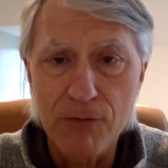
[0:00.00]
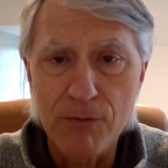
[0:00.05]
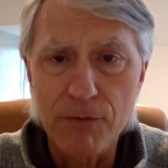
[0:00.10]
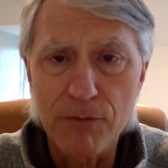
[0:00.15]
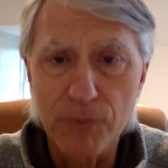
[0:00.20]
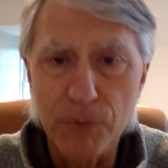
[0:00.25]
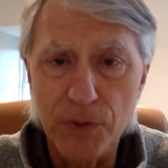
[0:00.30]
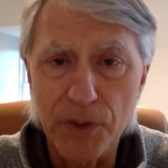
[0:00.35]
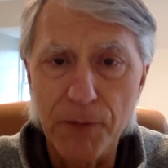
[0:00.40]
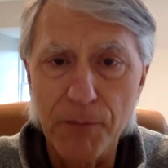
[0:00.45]

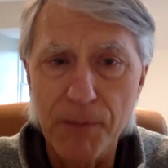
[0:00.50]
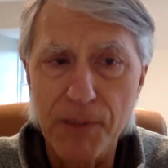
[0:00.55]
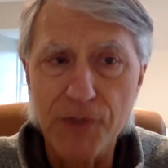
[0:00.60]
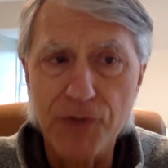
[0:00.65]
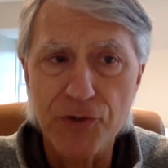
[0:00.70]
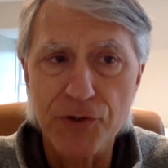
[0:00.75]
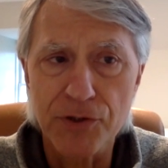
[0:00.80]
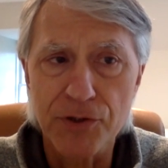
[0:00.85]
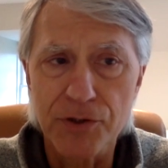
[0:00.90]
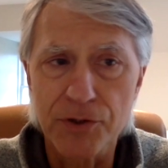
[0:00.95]
We've already
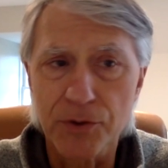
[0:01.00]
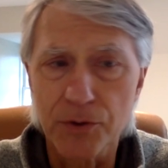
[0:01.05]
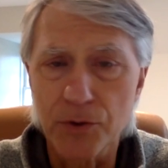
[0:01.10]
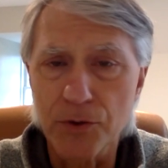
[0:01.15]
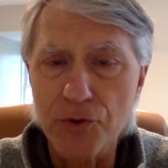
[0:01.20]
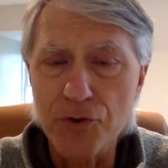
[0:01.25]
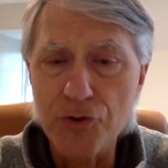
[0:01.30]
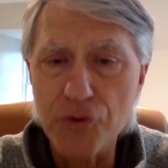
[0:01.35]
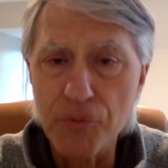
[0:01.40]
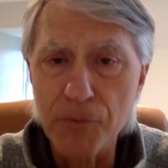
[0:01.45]
mentioned that there
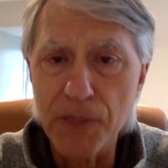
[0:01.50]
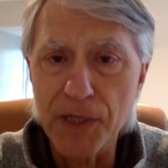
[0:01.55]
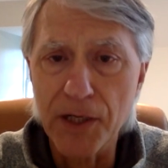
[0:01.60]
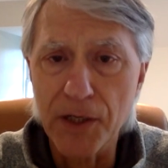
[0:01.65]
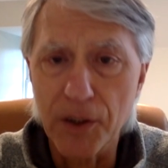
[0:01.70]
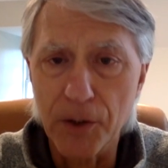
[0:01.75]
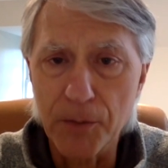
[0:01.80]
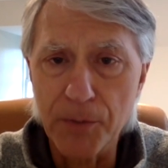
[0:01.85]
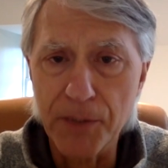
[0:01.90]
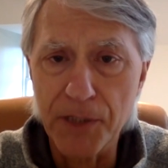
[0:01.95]
are too
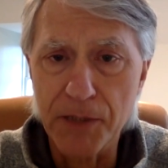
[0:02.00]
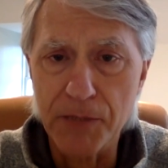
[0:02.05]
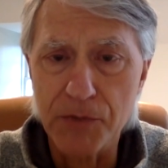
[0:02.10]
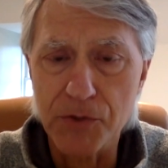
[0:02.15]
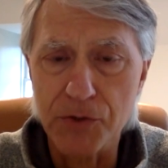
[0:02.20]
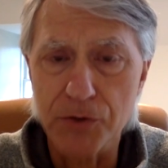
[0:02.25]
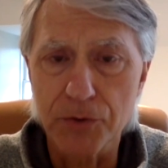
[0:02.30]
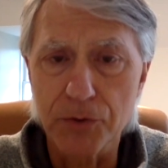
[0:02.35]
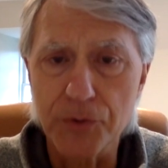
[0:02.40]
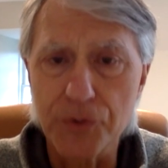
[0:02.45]
many RPM
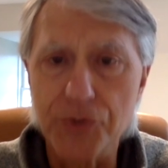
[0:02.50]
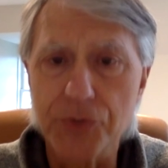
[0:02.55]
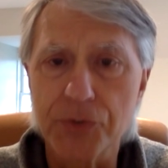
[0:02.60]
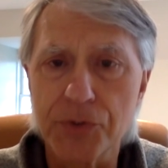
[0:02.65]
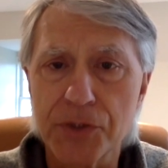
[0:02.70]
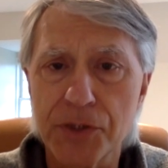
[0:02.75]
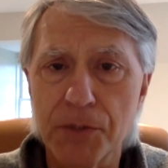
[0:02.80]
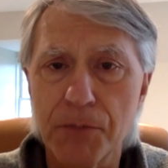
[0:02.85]
solutions,